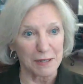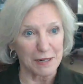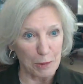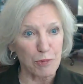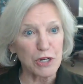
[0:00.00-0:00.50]

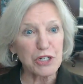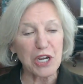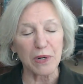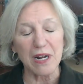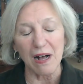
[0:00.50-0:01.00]

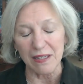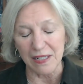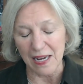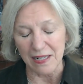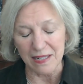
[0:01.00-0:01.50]
appreciate what
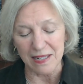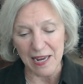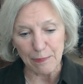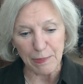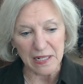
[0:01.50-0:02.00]
Holiday has
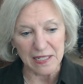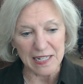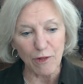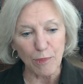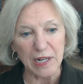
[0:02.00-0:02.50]
said, because
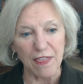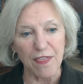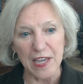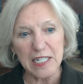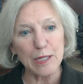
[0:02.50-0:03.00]
everybody
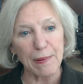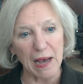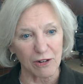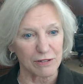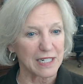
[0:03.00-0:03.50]
thinks
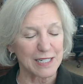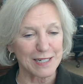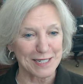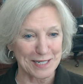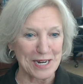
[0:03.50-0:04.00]
about
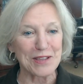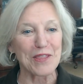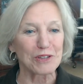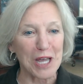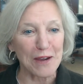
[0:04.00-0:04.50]
extending
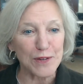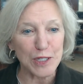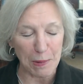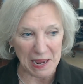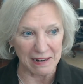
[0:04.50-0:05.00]
their
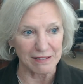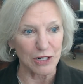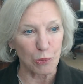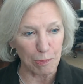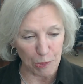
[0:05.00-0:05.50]

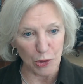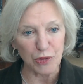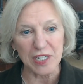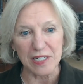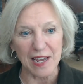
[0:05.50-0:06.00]
lifespan,
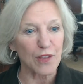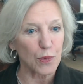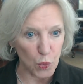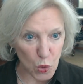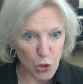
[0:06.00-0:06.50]
birth to death,
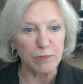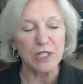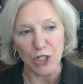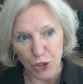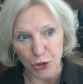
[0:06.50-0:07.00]
womb
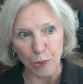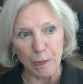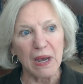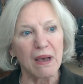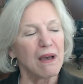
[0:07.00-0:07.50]
to
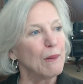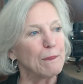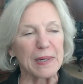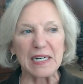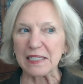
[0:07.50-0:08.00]
tomb.
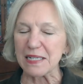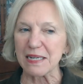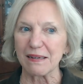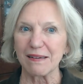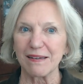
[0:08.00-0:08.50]
But
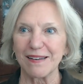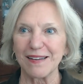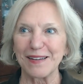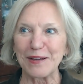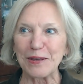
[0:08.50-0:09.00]

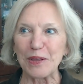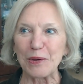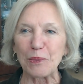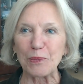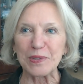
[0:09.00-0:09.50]

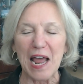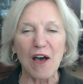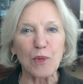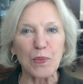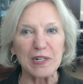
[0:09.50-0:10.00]
now
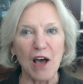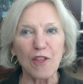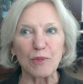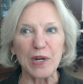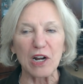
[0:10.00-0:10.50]

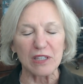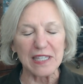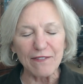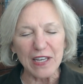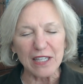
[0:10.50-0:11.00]
that we are
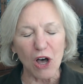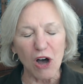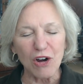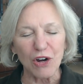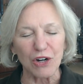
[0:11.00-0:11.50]
living
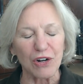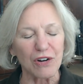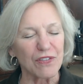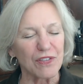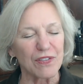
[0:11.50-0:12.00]

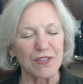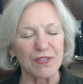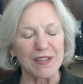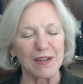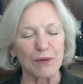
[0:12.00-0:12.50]
longer,
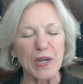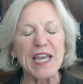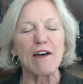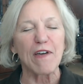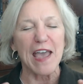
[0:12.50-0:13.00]
we
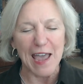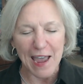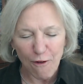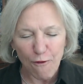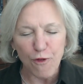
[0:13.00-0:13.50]
have
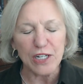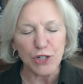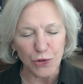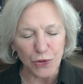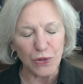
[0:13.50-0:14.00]
every
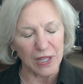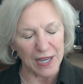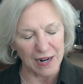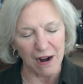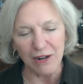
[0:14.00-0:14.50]
tool at our